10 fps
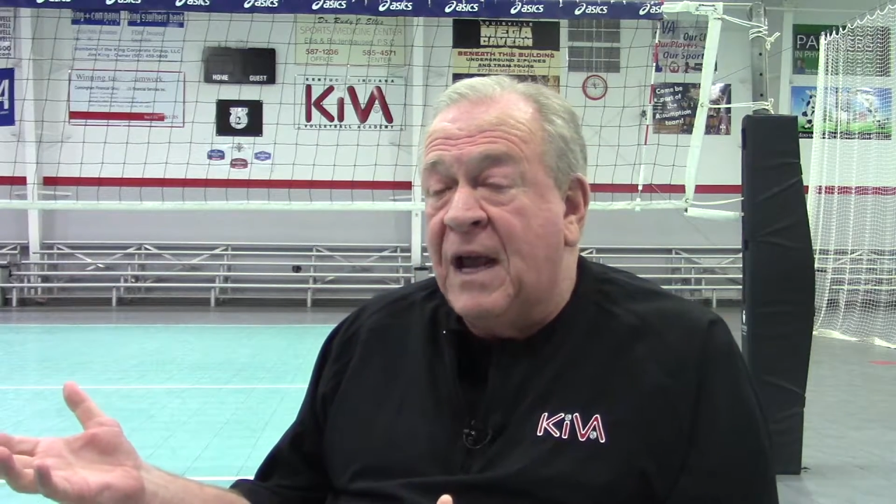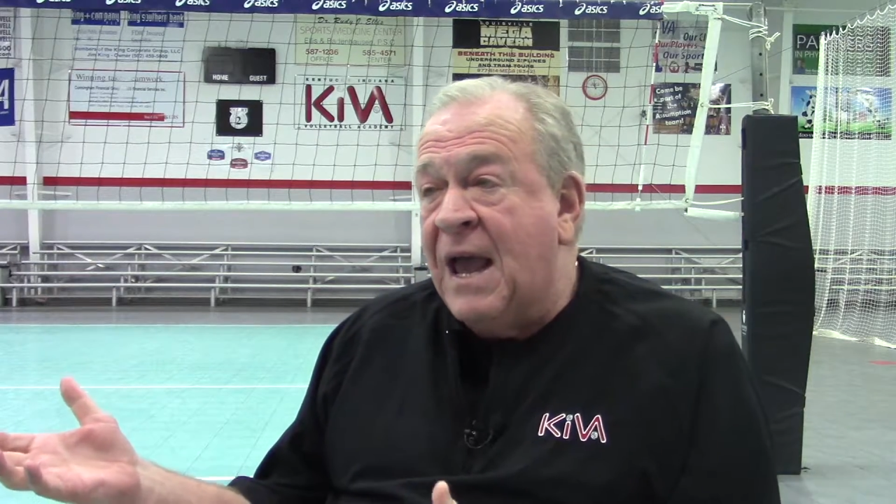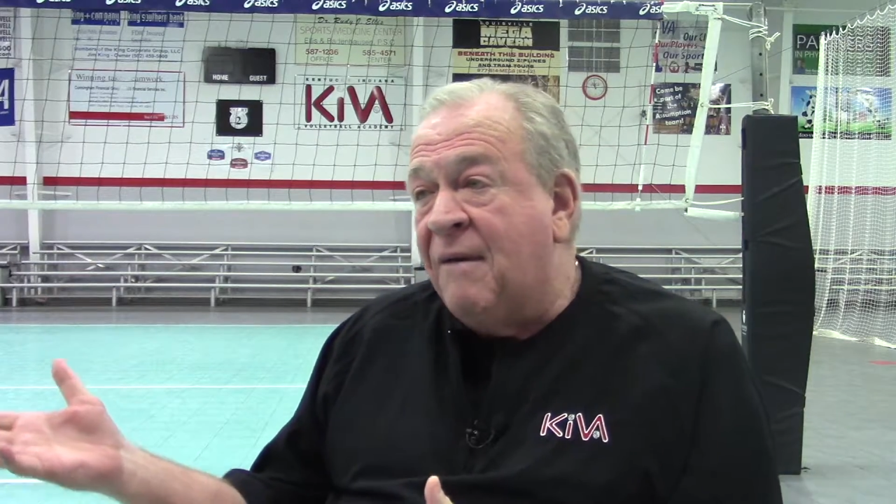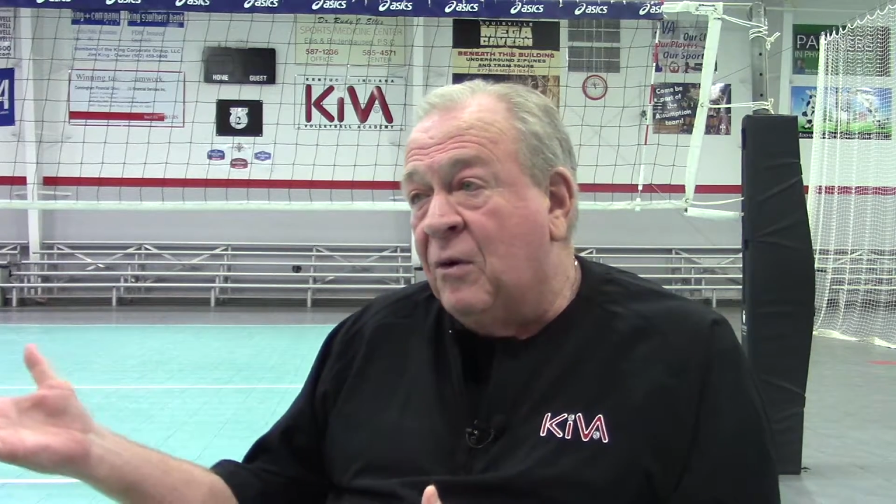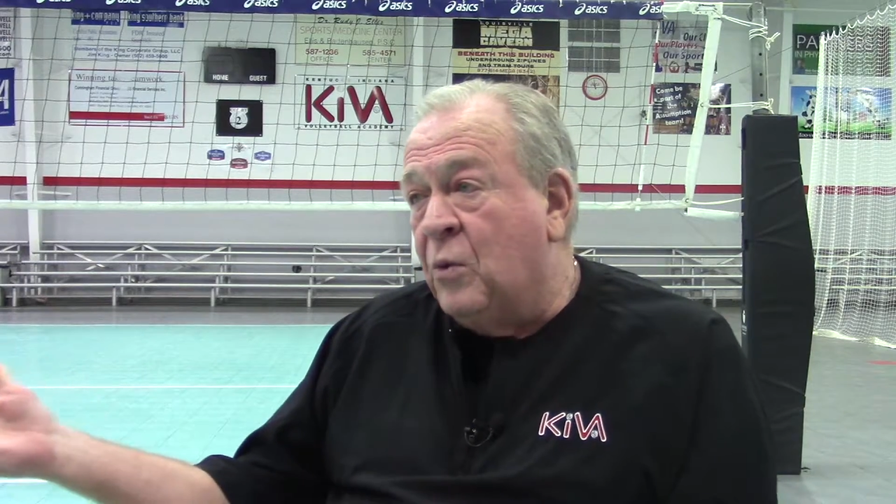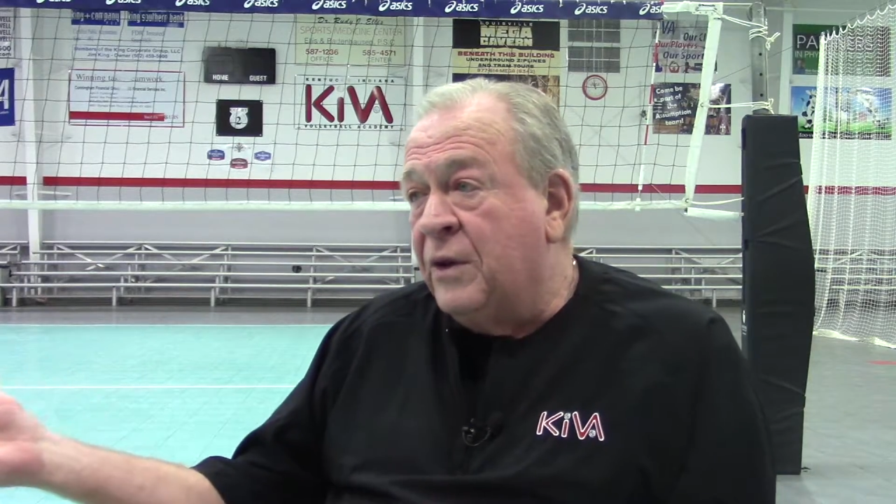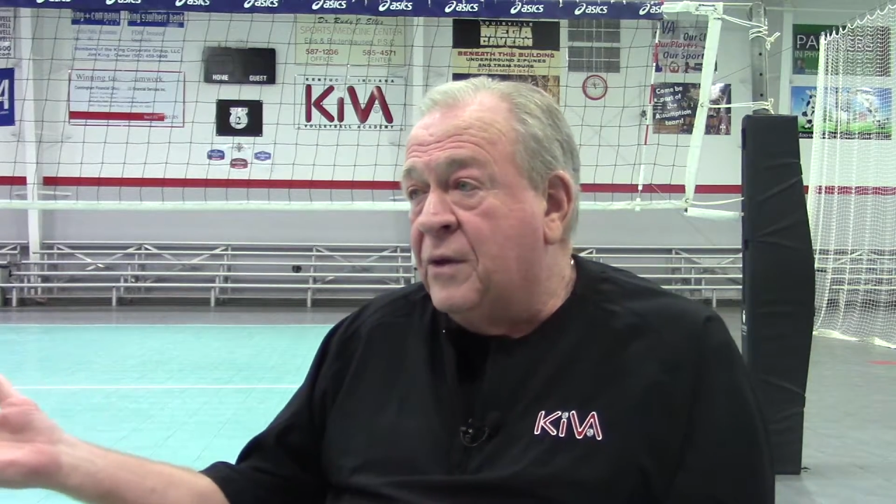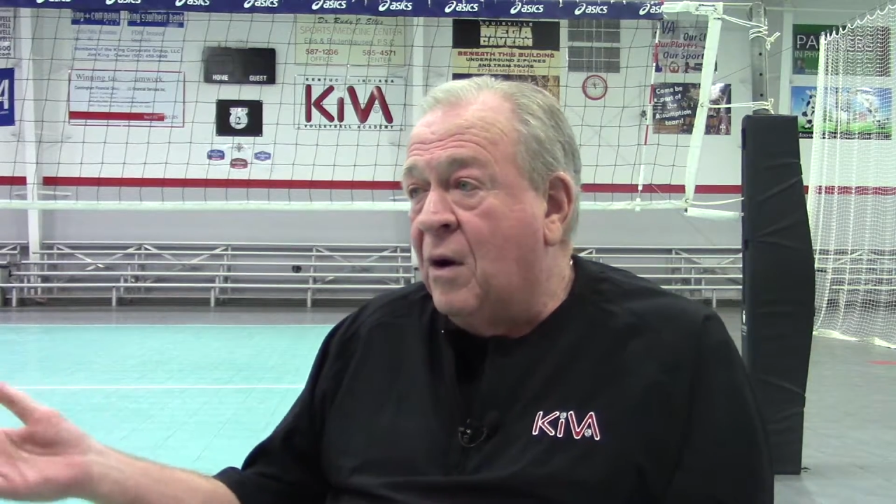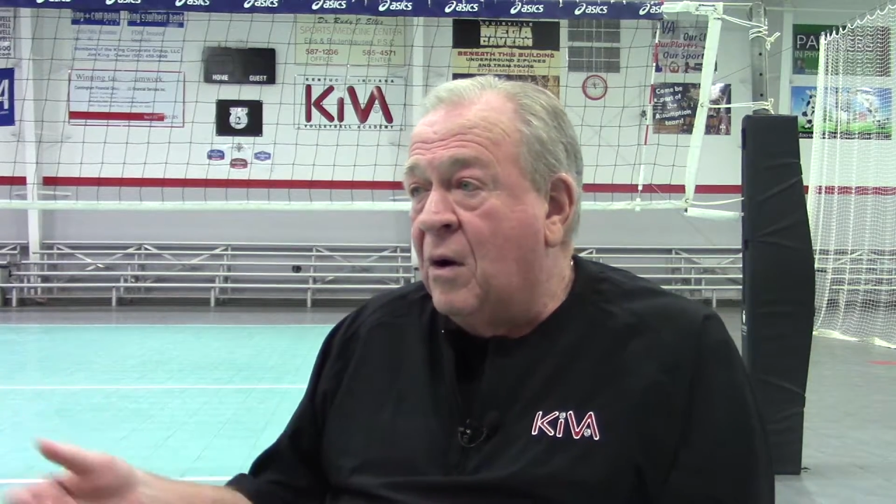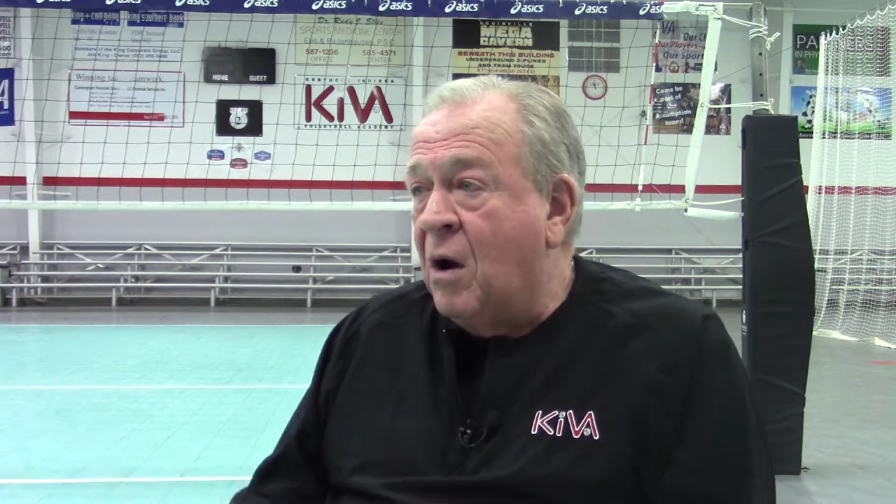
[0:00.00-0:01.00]
have it
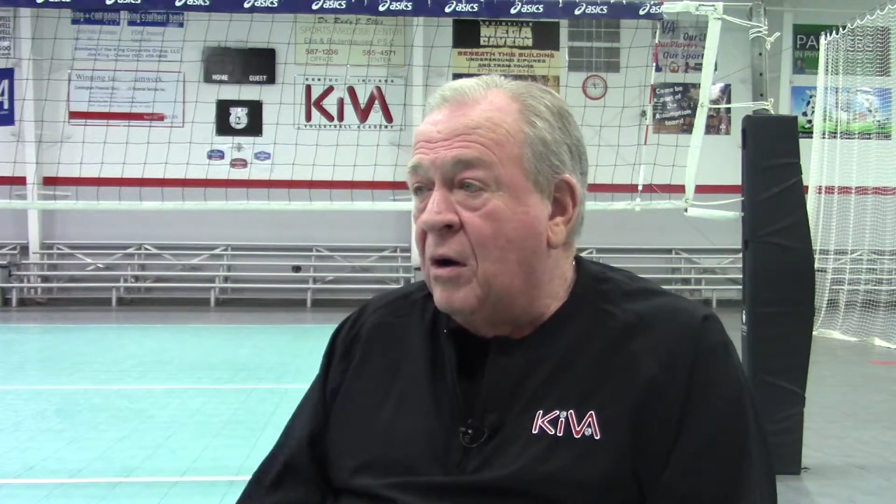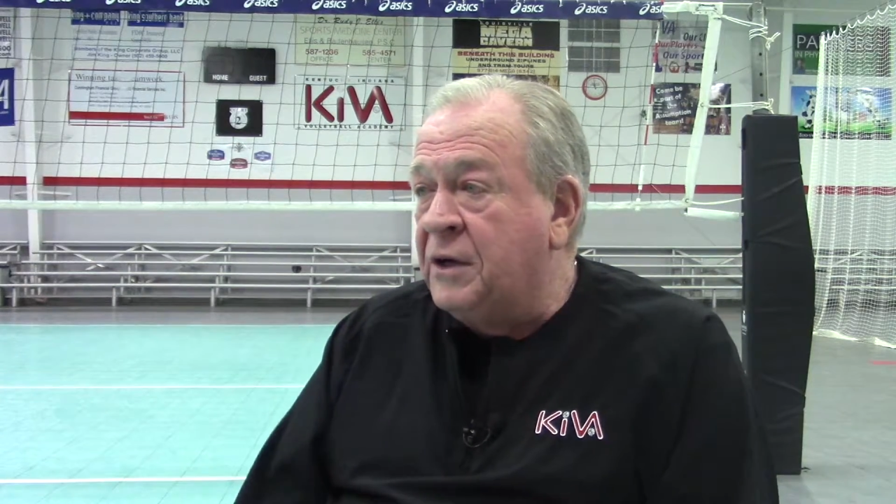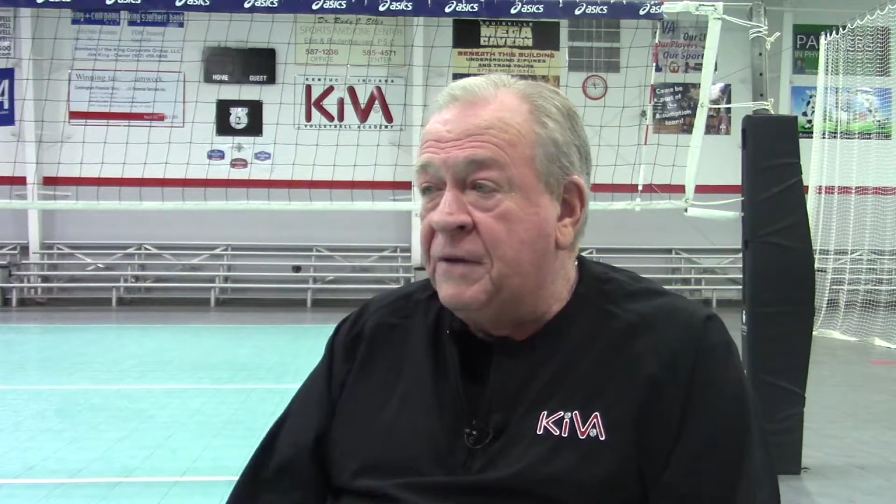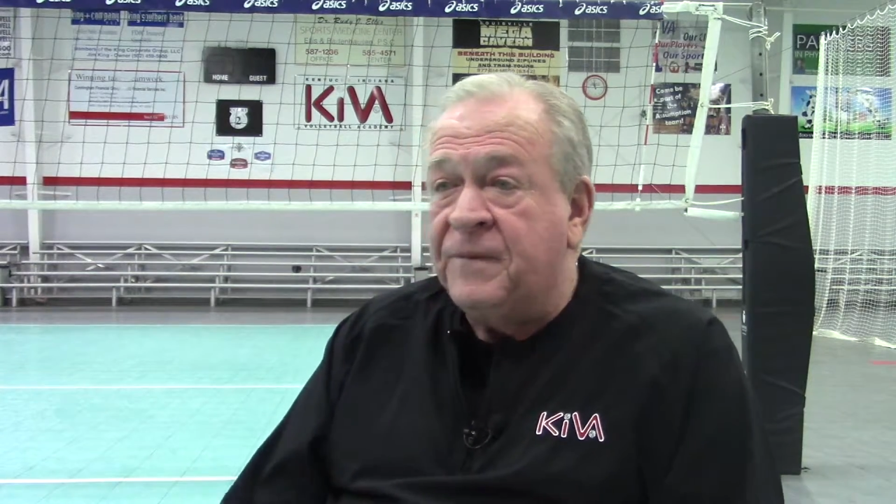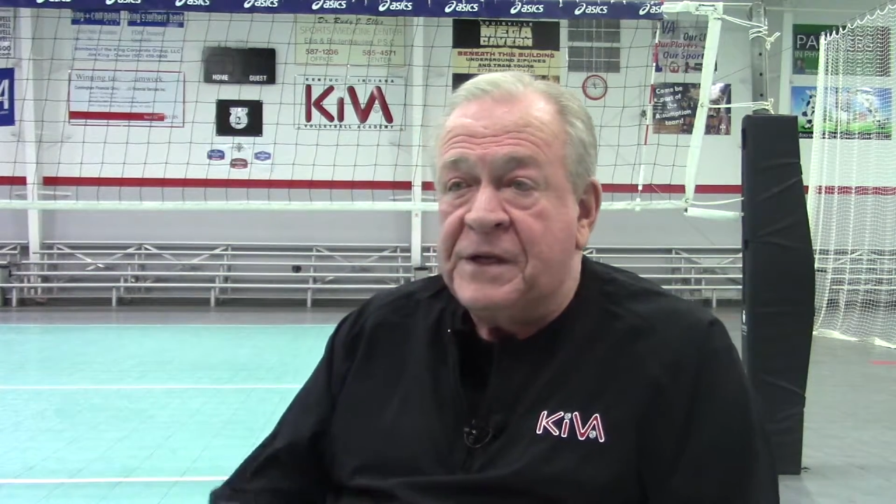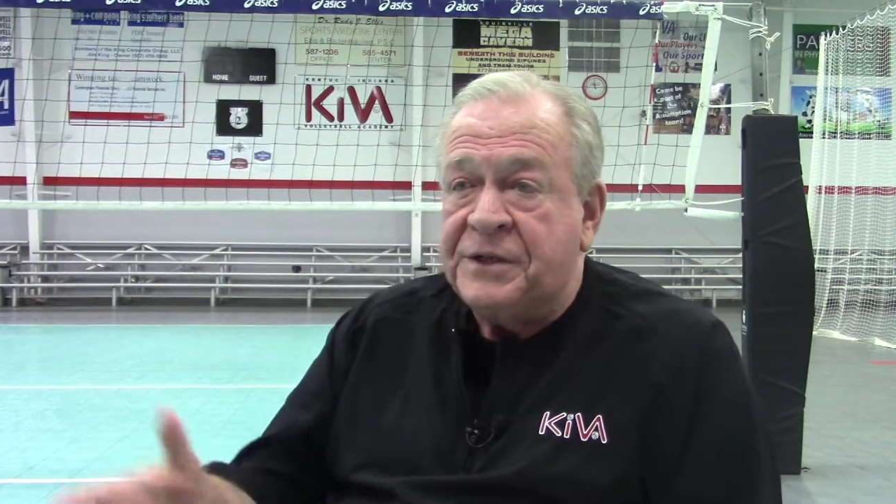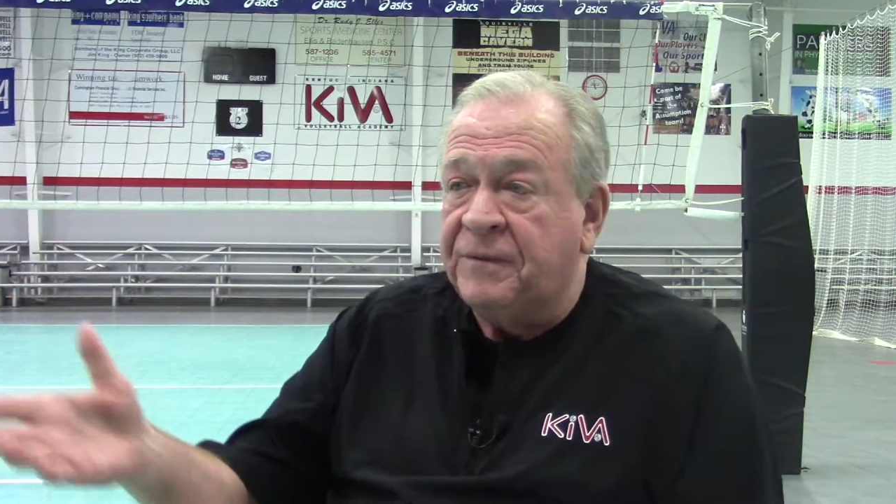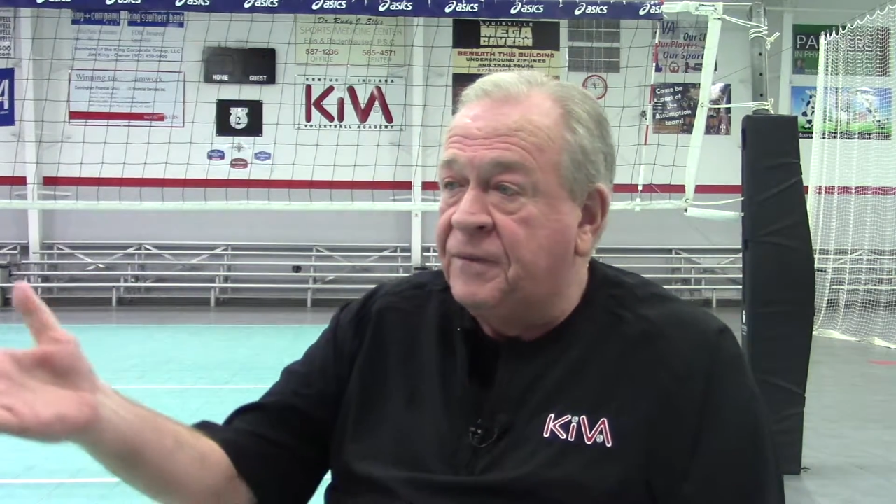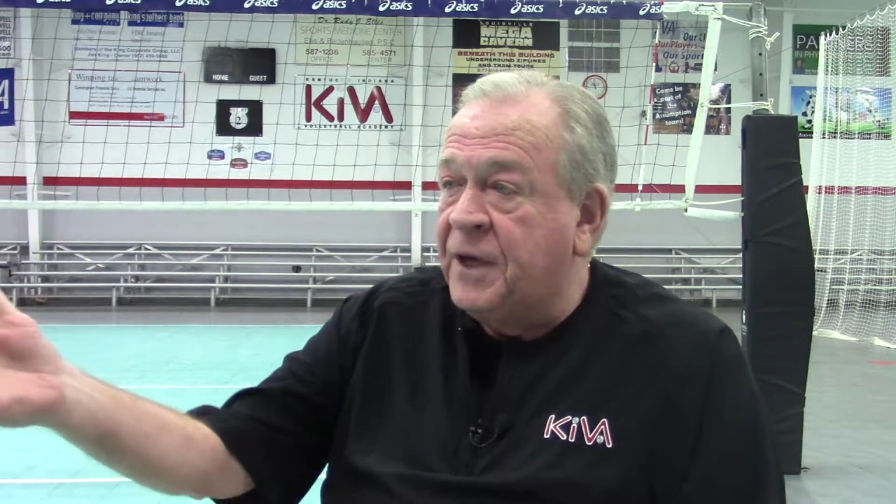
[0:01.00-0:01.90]
with our defensive